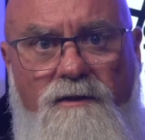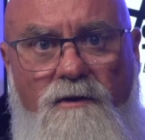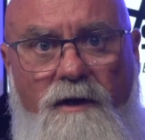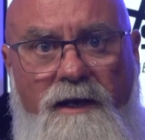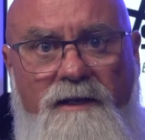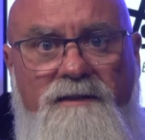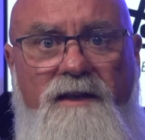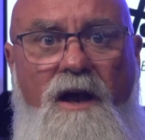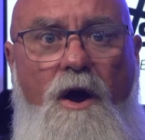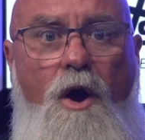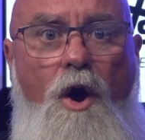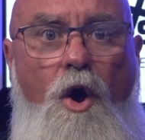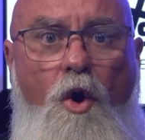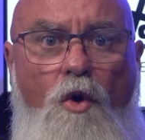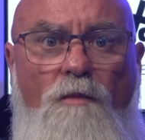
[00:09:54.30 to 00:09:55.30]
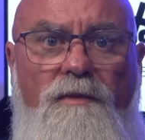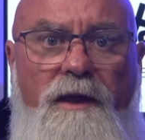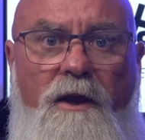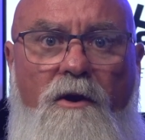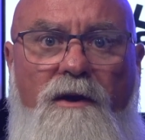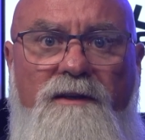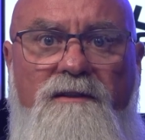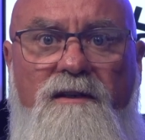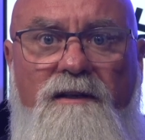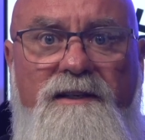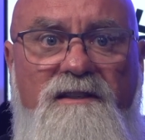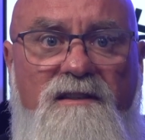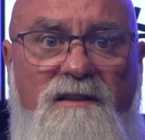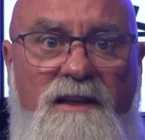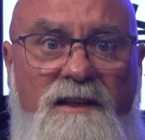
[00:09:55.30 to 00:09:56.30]
and is at home there until he
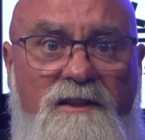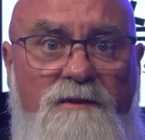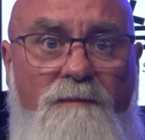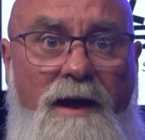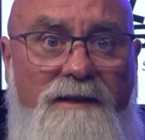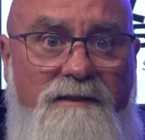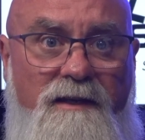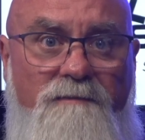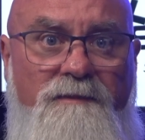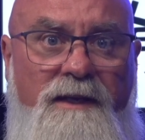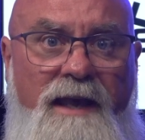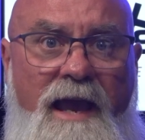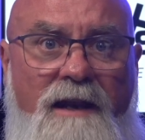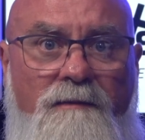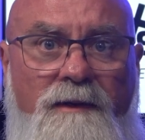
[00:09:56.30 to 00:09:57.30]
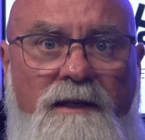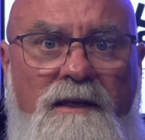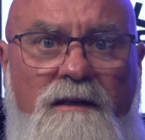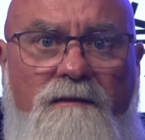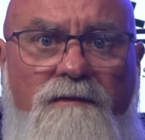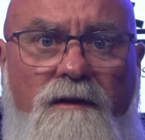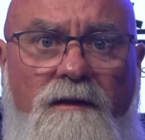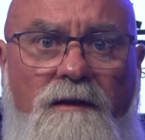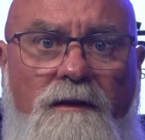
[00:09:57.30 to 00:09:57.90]
sins by tempting Adam and Eve.